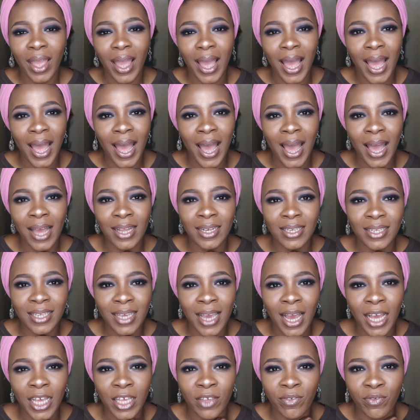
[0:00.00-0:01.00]
And
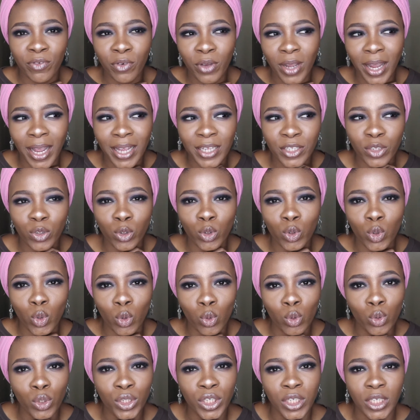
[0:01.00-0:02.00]
yeah, if you guys don't
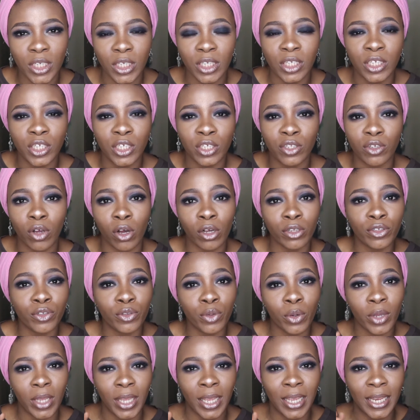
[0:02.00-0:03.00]
know who she is, she's
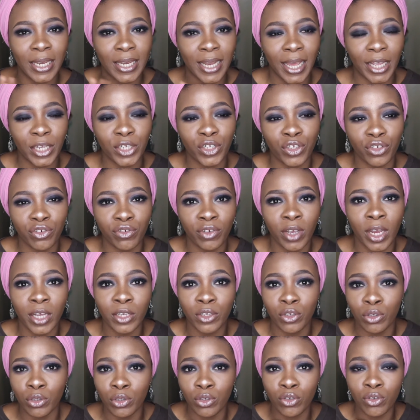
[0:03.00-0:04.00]
also a
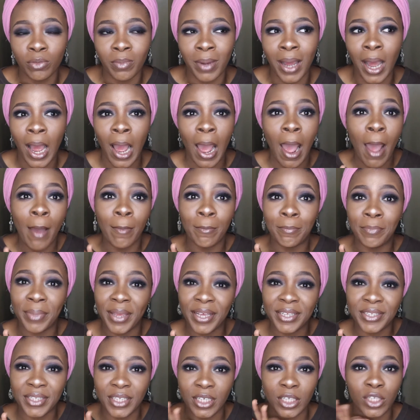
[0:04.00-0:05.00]
Nigerian YouTuber
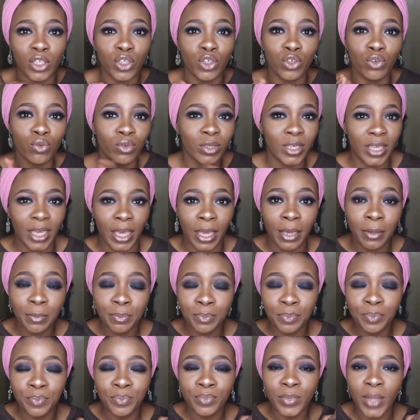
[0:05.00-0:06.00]
based in UK.